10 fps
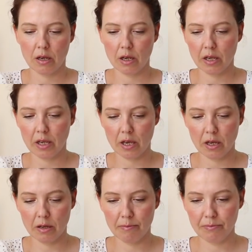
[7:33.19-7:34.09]

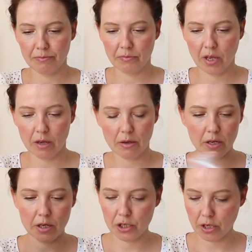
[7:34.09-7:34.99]
I
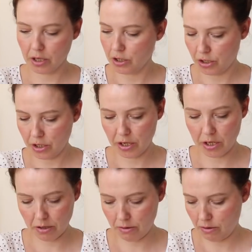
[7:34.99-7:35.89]
can show
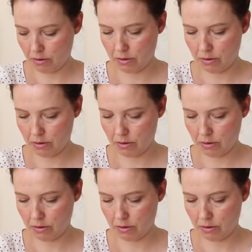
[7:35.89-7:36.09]
you.